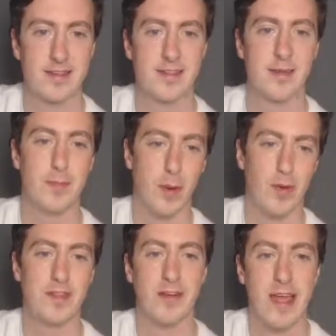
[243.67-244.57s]
The
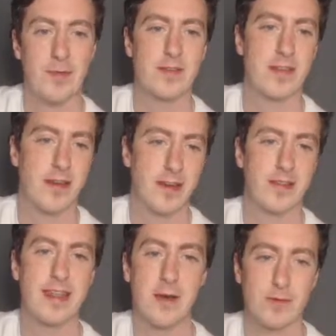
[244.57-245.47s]
boys are out tonight.
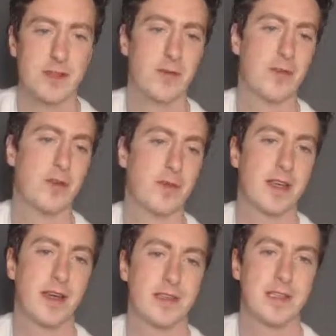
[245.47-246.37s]
That was no good
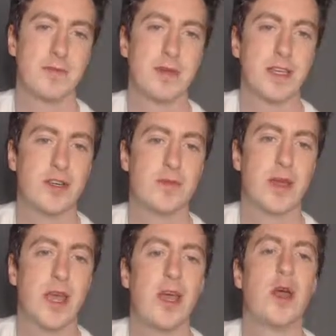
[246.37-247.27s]
because this bishop
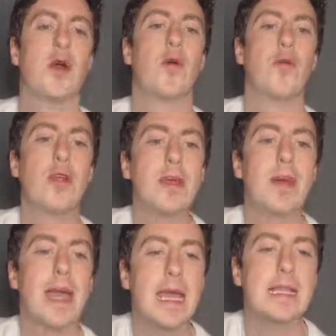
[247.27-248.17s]

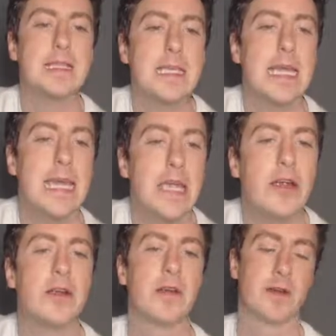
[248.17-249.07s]
remains
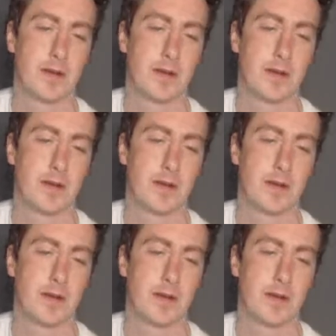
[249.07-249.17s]
here.